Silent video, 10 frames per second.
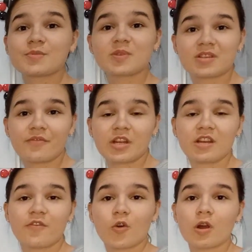specifically
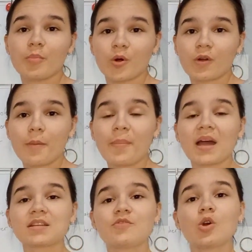for a book,
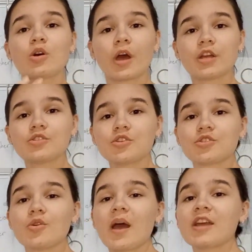but if you're going to
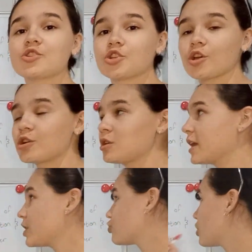do a journal
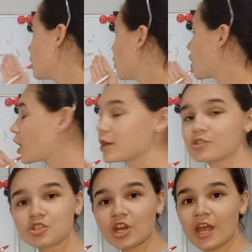entry, you're going to
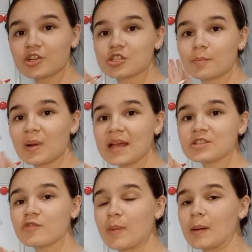change the place
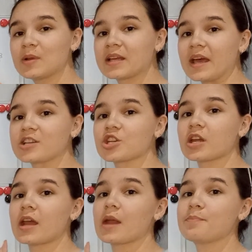of publication
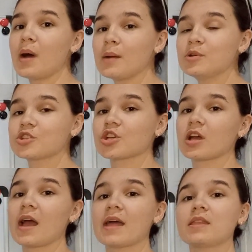and publisher,
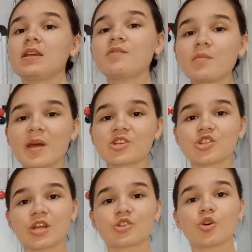and the information
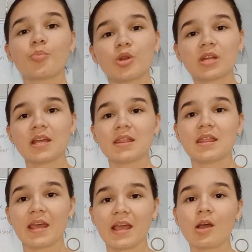that you'll put in
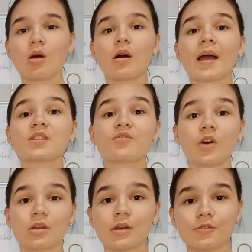there are as
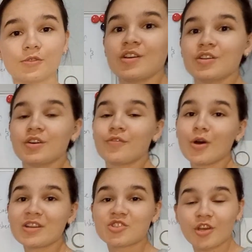follows. For
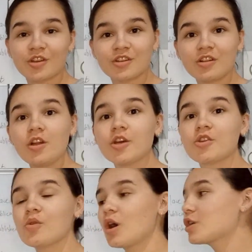a journal,
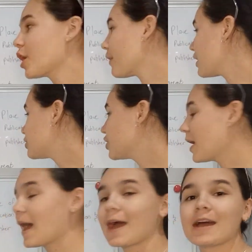you are going to
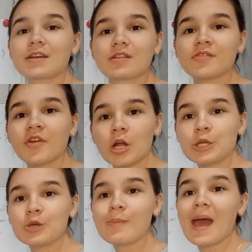add the
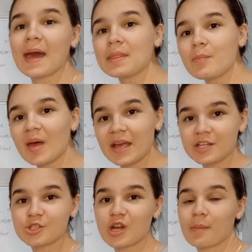volume and the
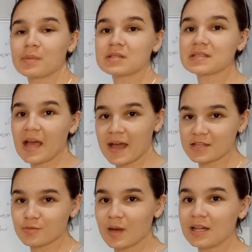page numbers
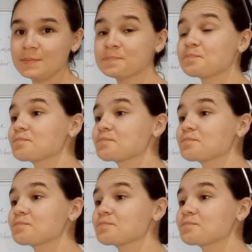as well.